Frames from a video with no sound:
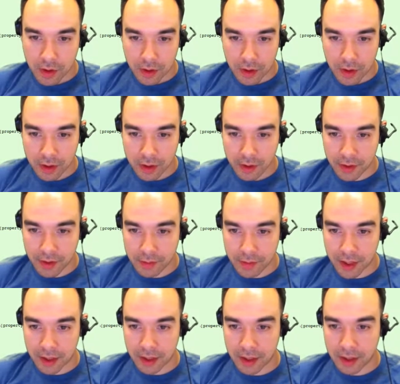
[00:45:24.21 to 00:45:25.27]
Content theme
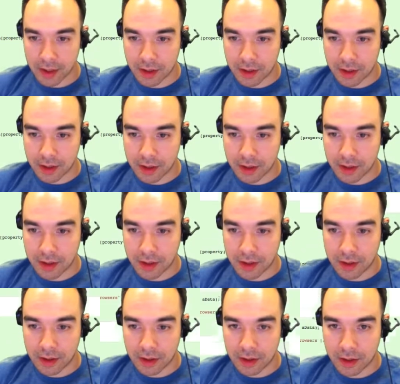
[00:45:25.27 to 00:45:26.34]
data.
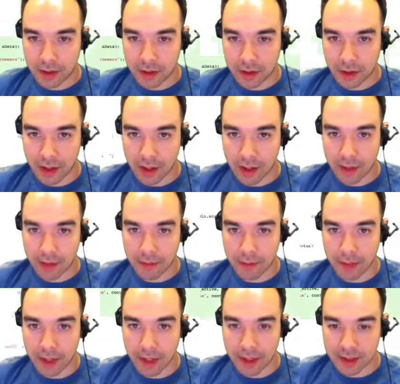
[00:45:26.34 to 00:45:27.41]
That
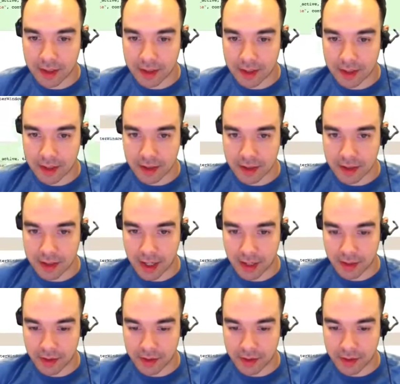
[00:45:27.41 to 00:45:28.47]
makes
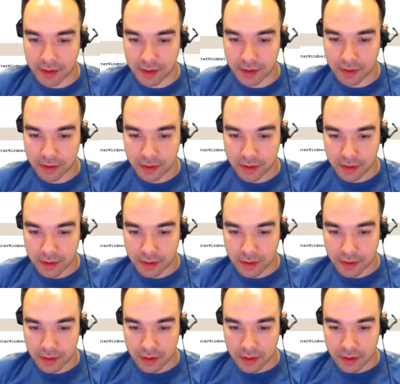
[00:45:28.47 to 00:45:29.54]
sense.
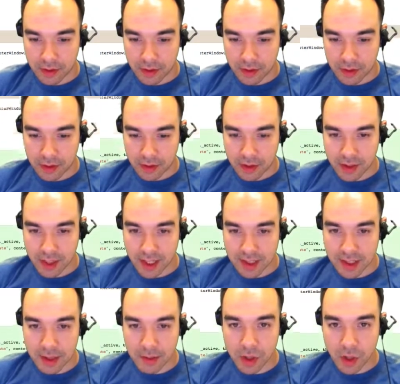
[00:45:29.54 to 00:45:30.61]
So that
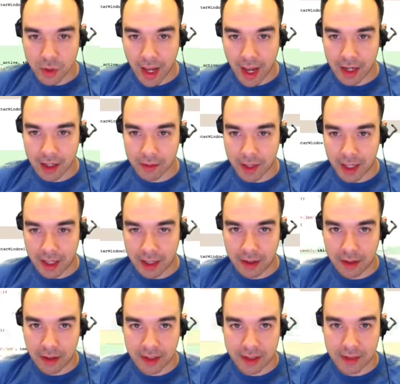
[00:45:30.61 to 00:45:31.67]
seems okay to me.
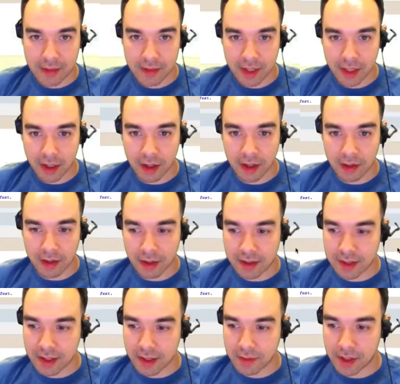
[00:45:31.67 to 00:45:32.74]
That seems like
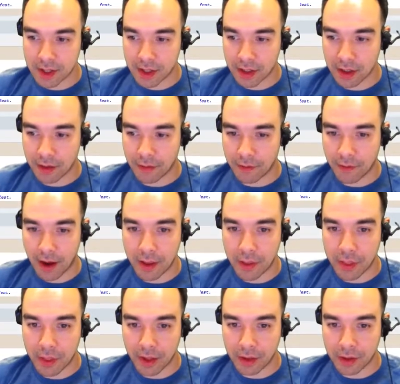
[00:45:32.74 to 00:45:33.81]
a fine
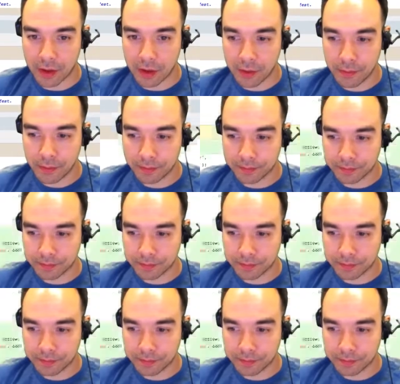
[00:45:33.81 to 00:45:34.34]
thing to do.